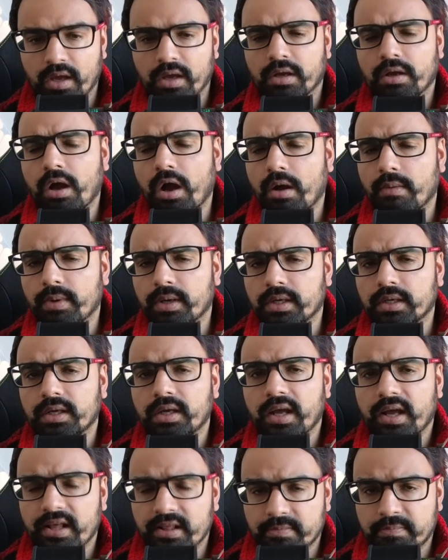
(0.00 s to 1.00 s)
Karma
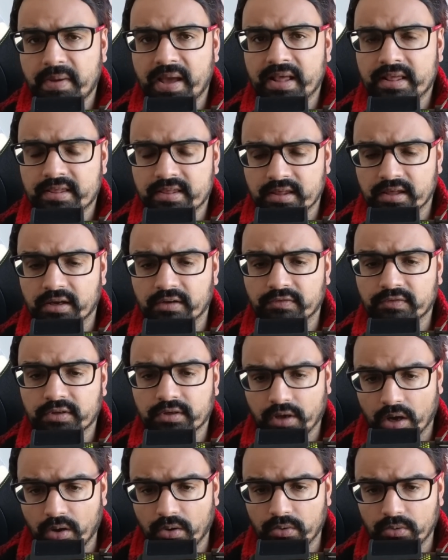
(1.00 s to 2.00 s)
is best served
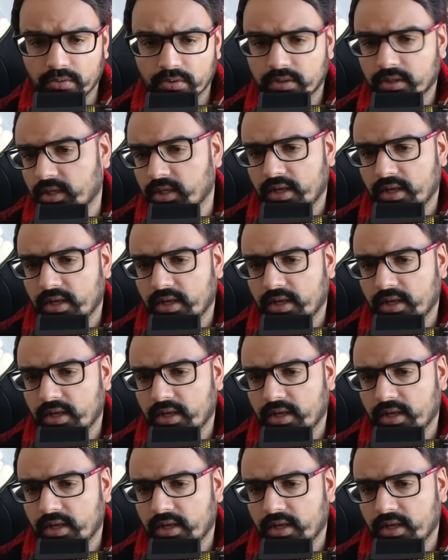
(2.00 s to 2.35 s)
cold."